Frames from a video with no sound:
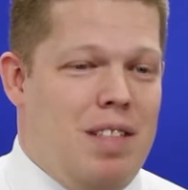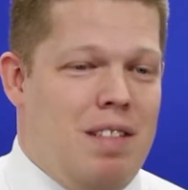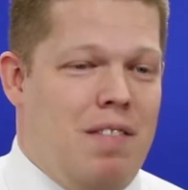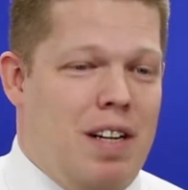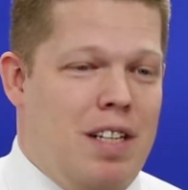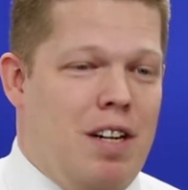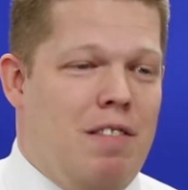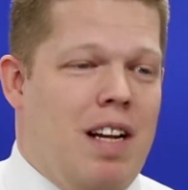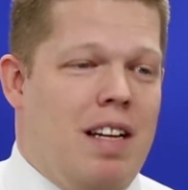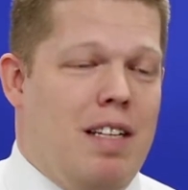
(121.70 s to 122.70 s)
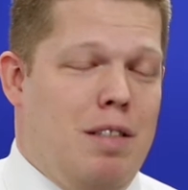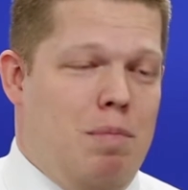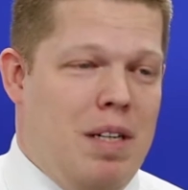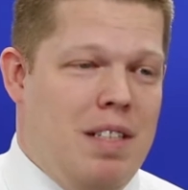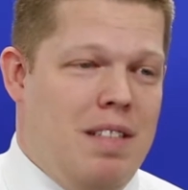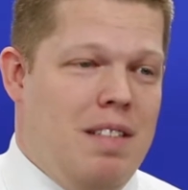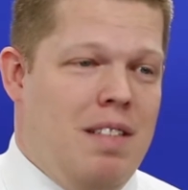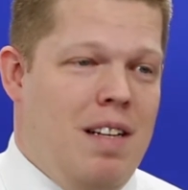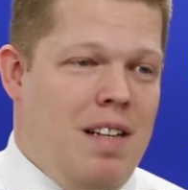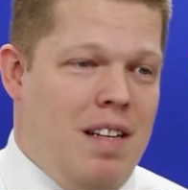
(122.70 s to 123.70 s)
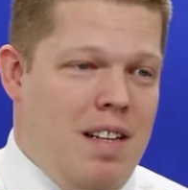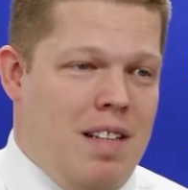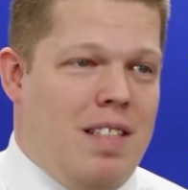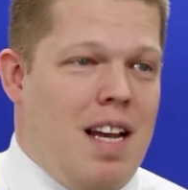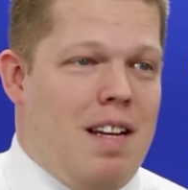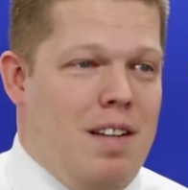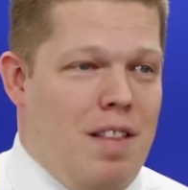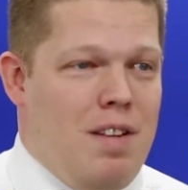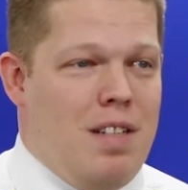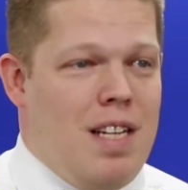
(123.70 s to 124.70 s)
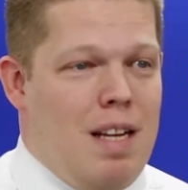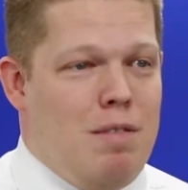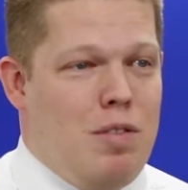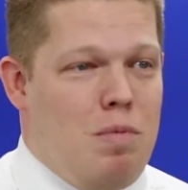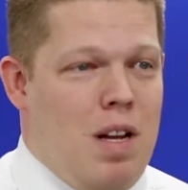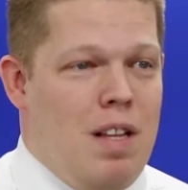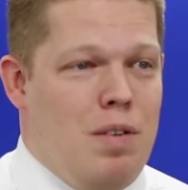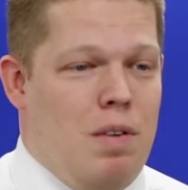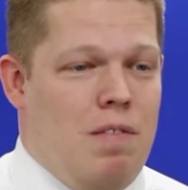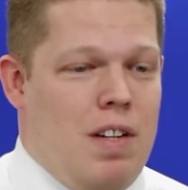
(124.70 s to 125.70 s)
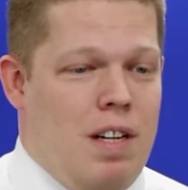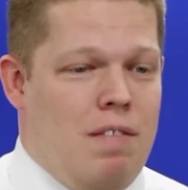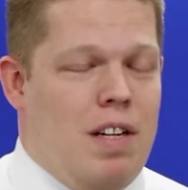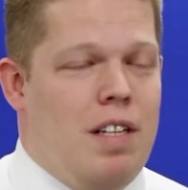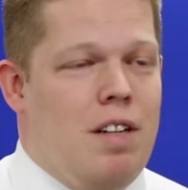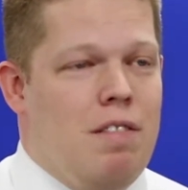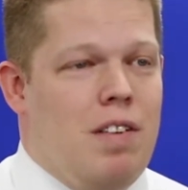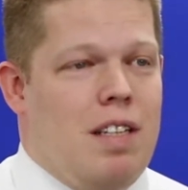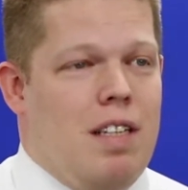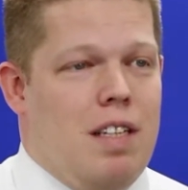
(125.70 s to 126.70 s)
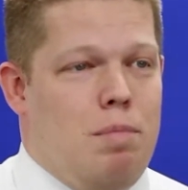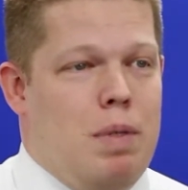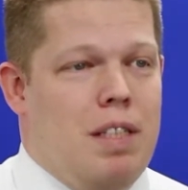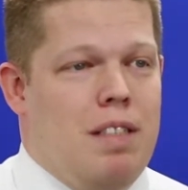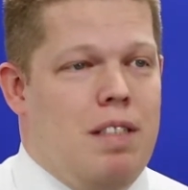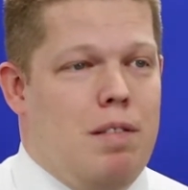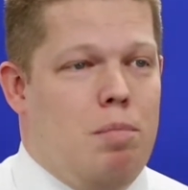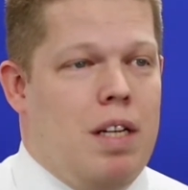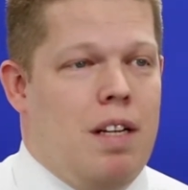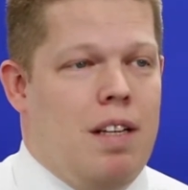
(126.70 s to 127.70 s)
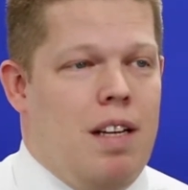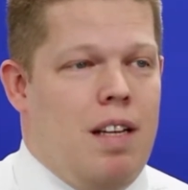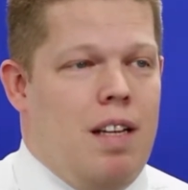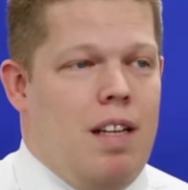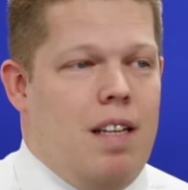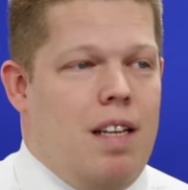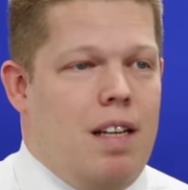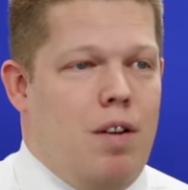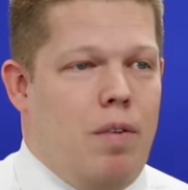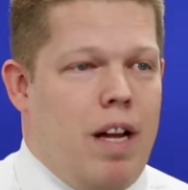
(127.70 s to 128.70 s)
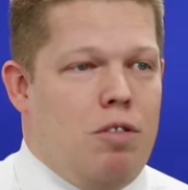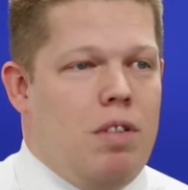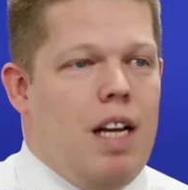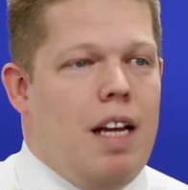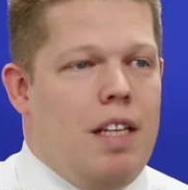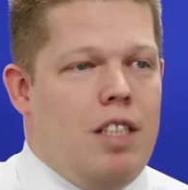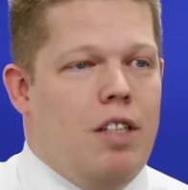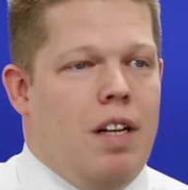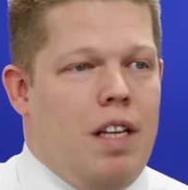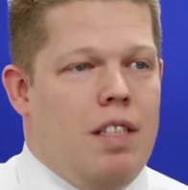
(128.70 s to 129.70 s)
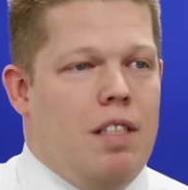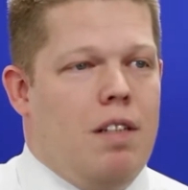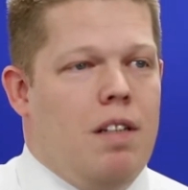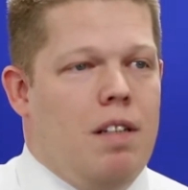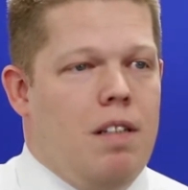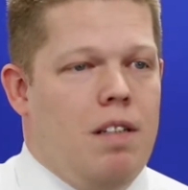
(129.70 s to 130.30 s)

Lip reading: It was a very nerve-wracking experience, and the second and third times as well, they were very, very nerve-wracking experiences, but it gradually got easier and easier.